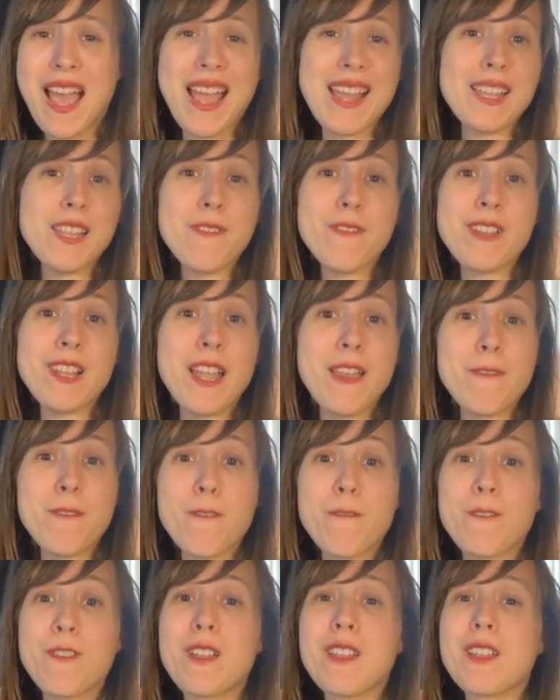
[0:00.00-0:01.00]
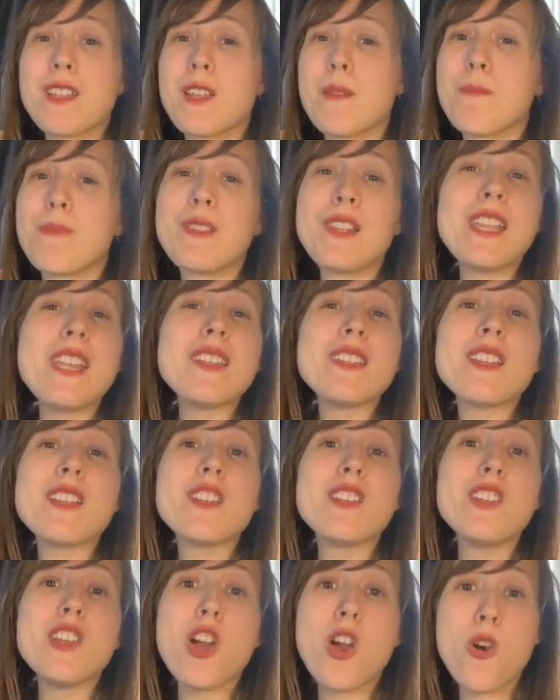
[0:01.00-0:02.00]
I live a life of complete
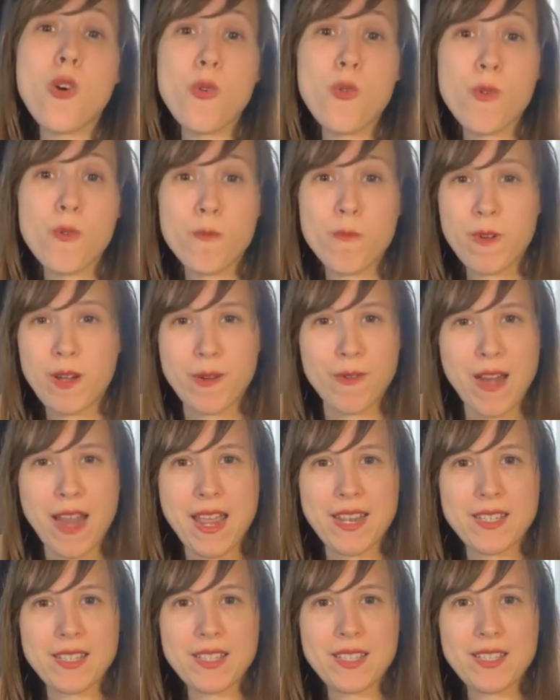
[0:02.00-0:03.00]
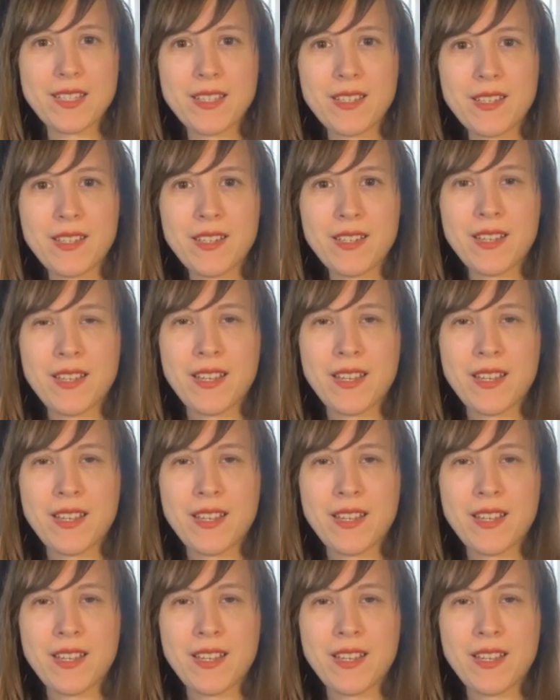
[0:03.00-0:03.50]
no regrets.